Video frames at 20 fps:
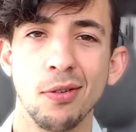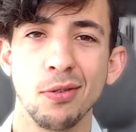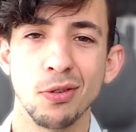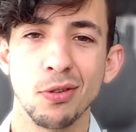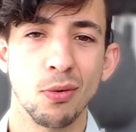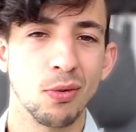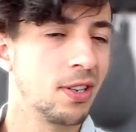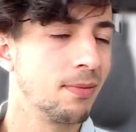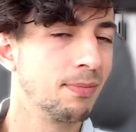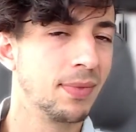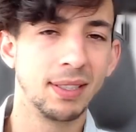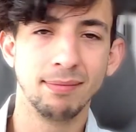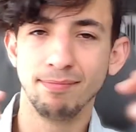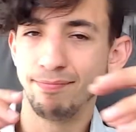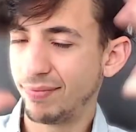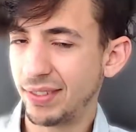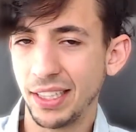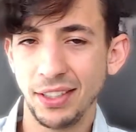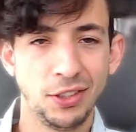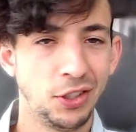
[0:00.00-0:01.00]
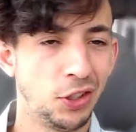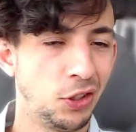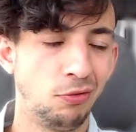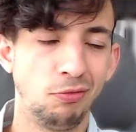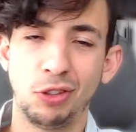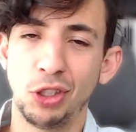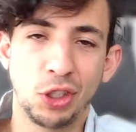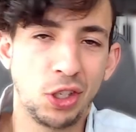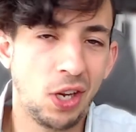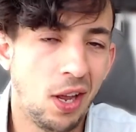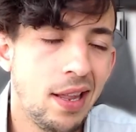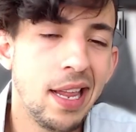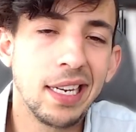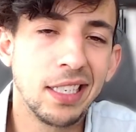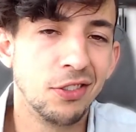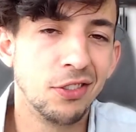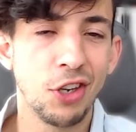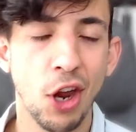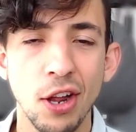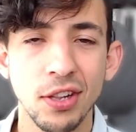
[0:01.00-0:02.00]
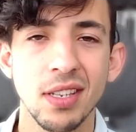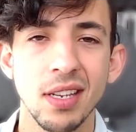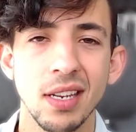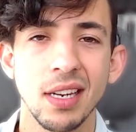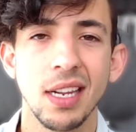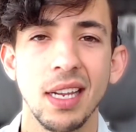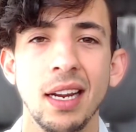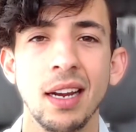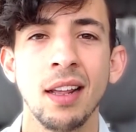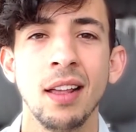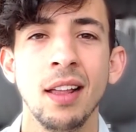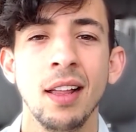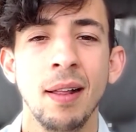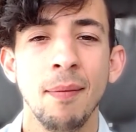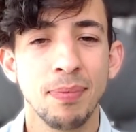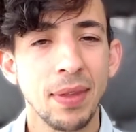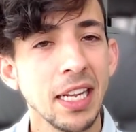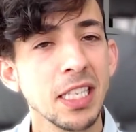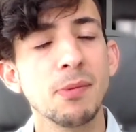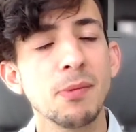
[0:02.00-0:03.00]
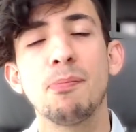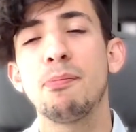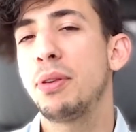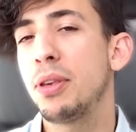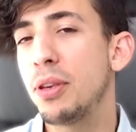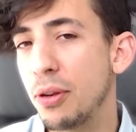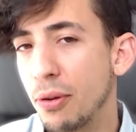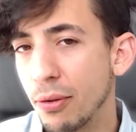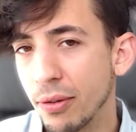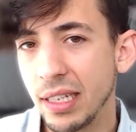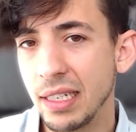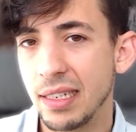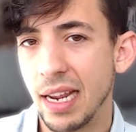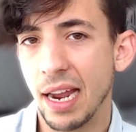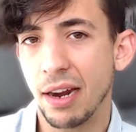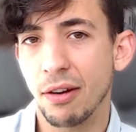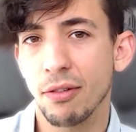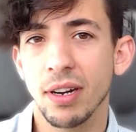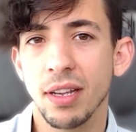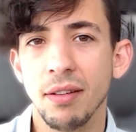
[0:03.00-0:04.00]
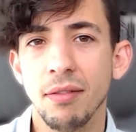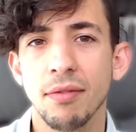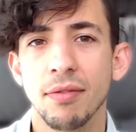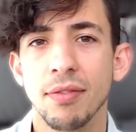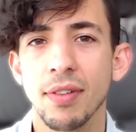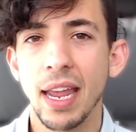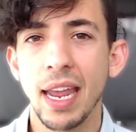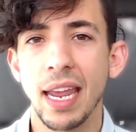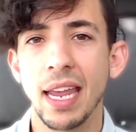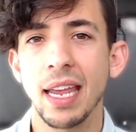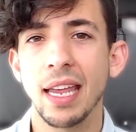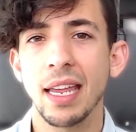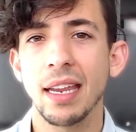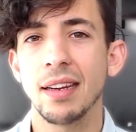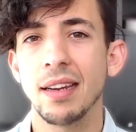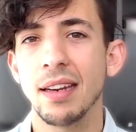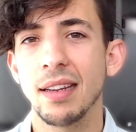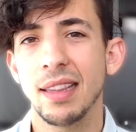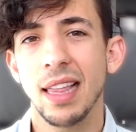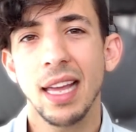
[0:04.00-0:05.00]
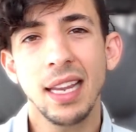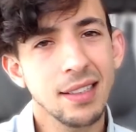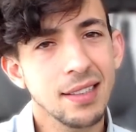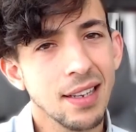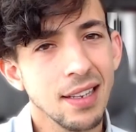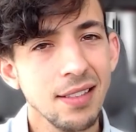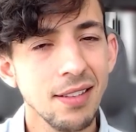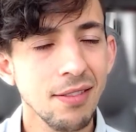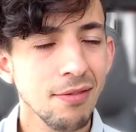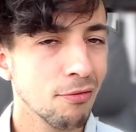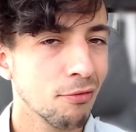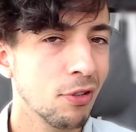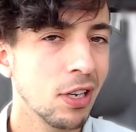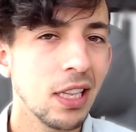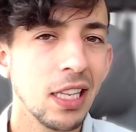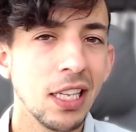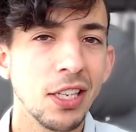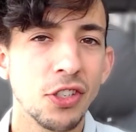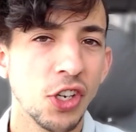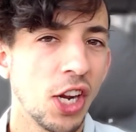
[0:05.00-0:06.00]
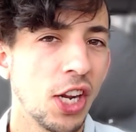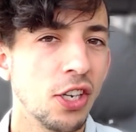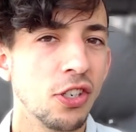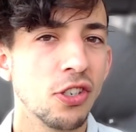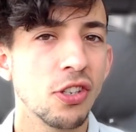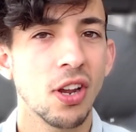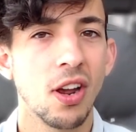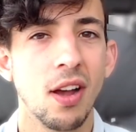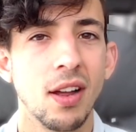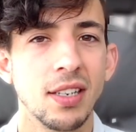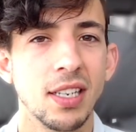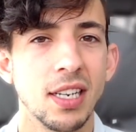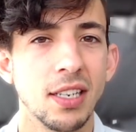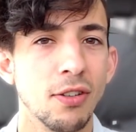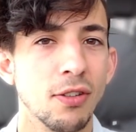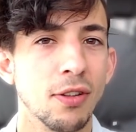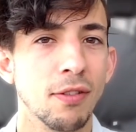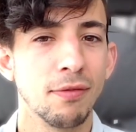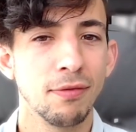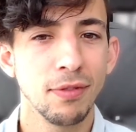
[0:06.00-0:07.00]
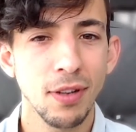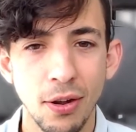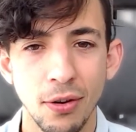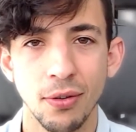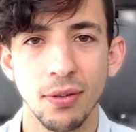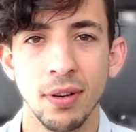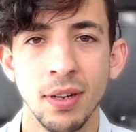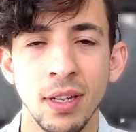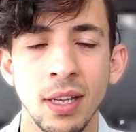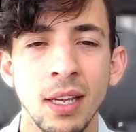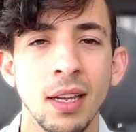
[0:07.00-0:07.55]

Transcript: or something that's just got like dots in it, that's purely decorative and that doesn't really change the content or the flow.